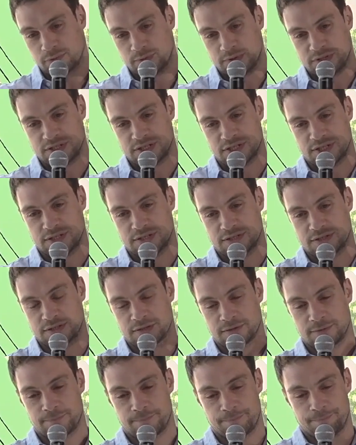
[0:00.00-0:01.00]
which is
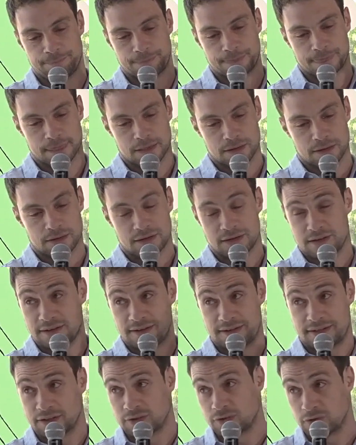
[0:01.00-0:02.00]

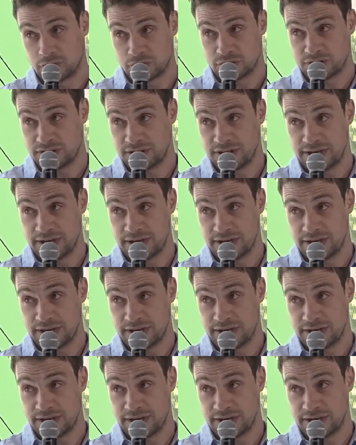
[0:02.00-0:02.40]
technology,